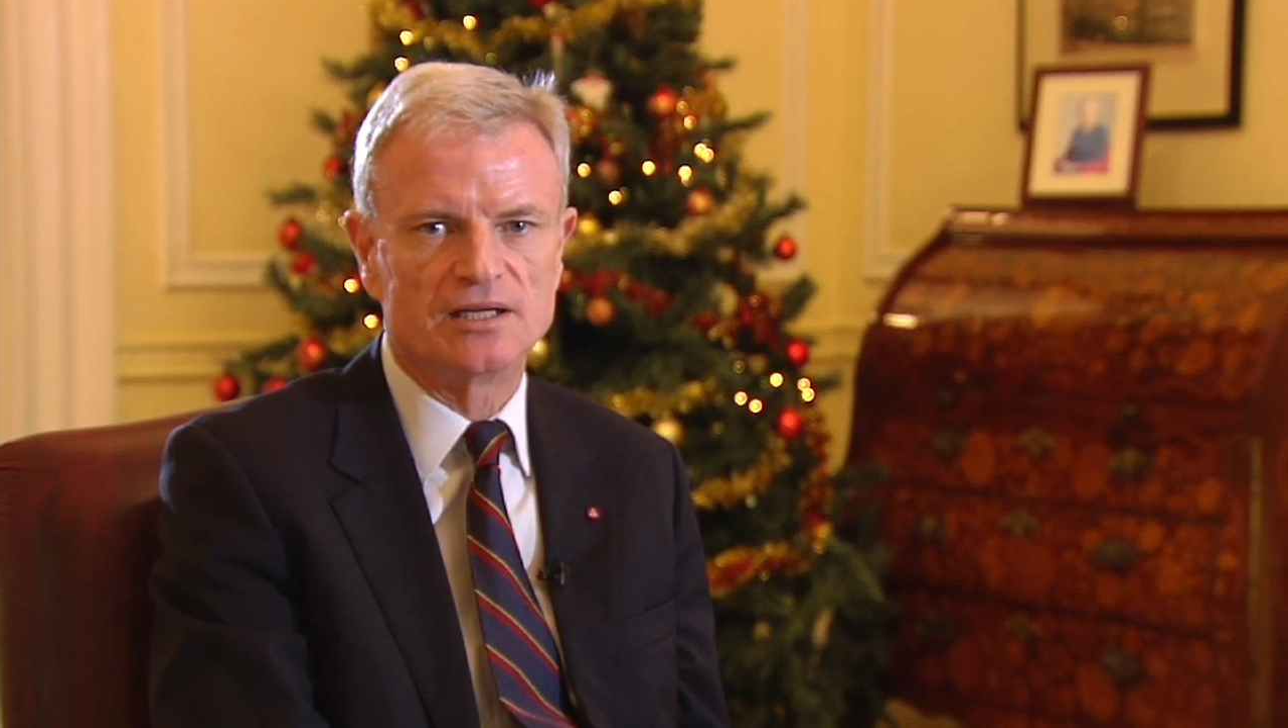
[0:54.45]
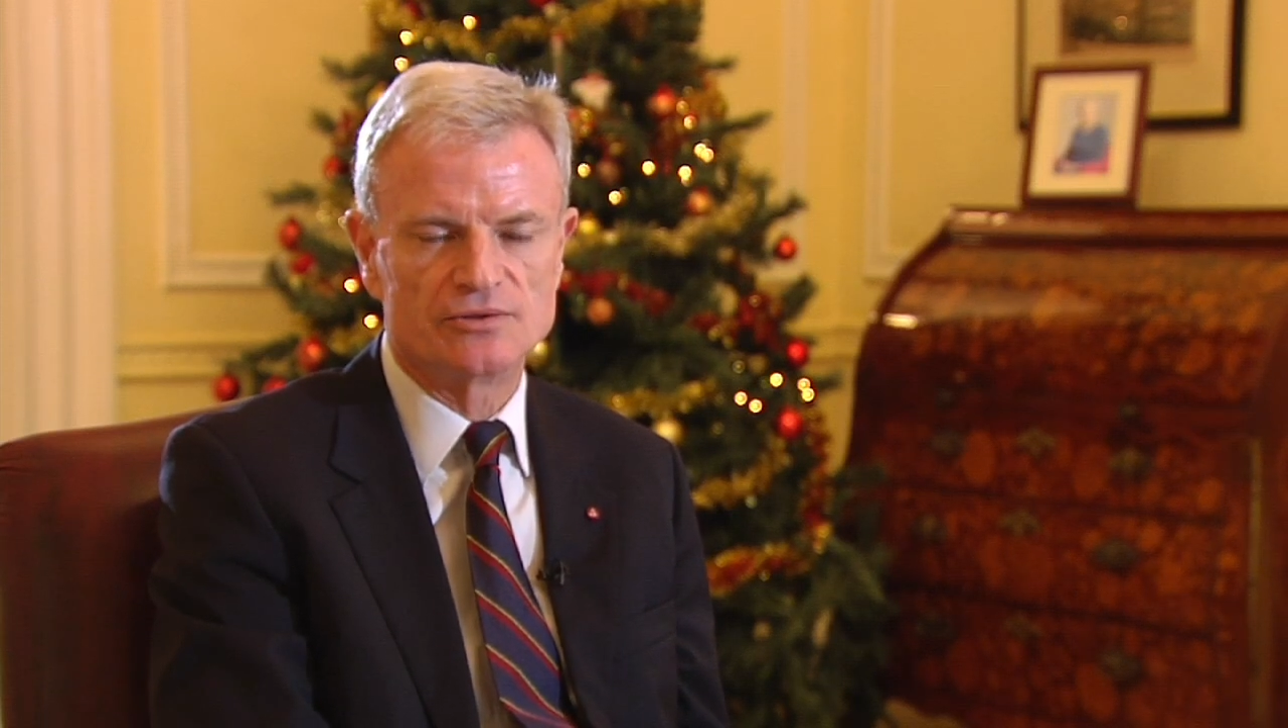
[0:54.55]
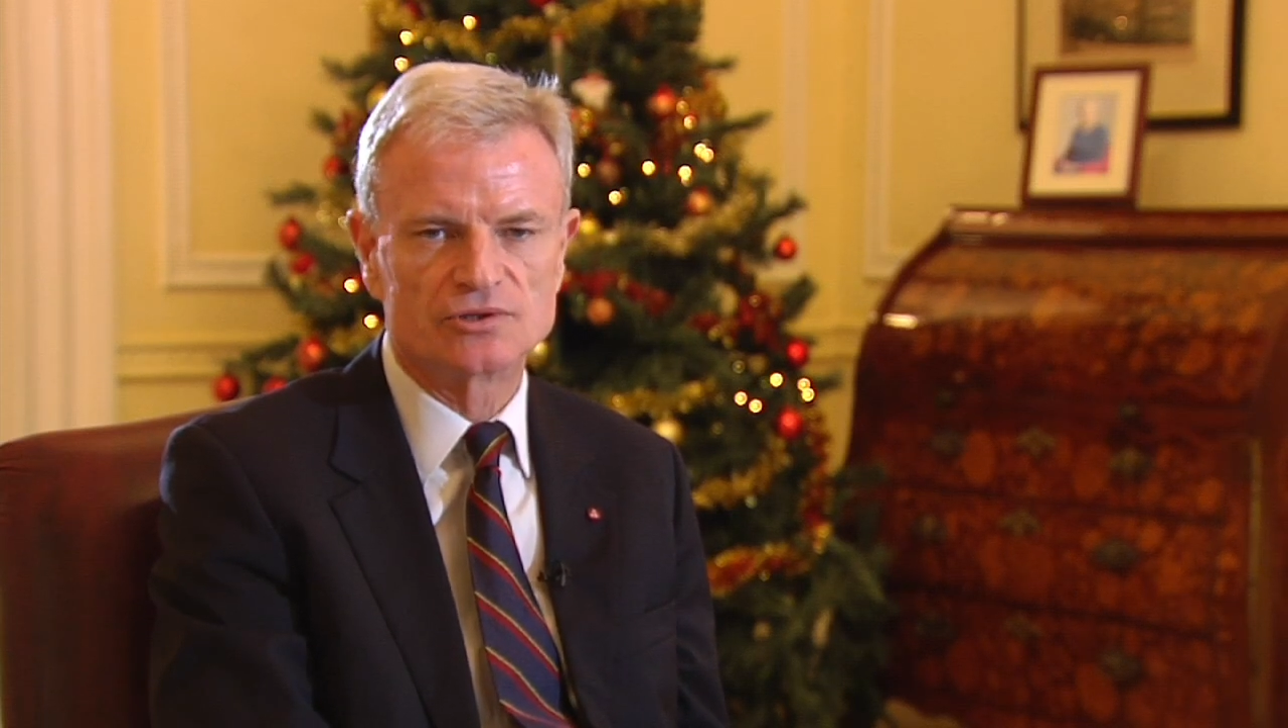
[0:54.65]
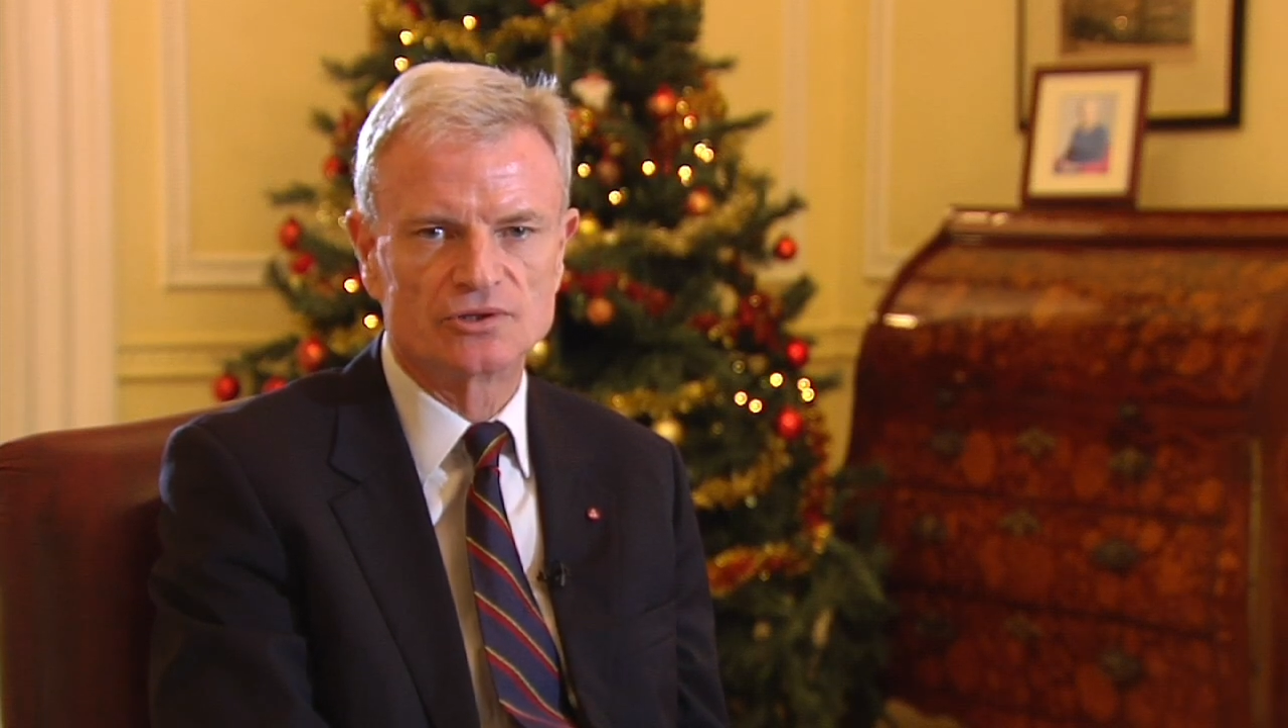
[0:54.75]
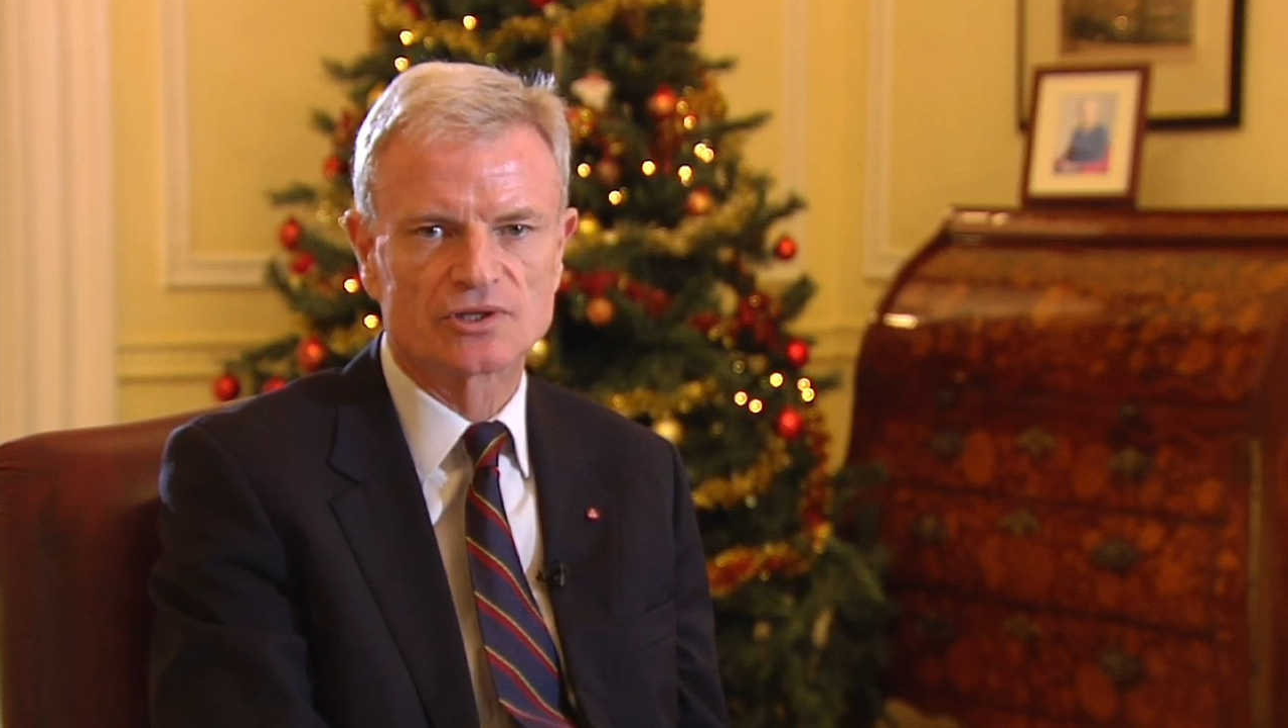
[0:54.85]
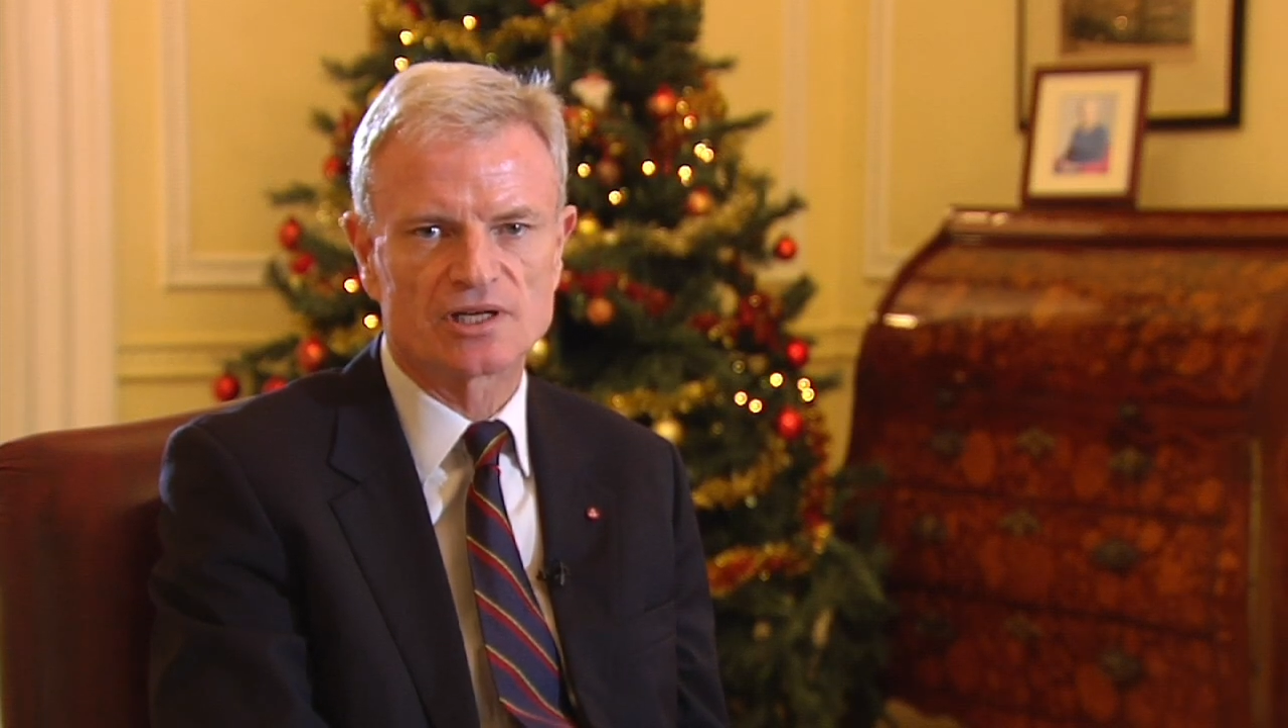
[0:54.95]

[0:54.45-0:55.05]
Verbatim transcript: local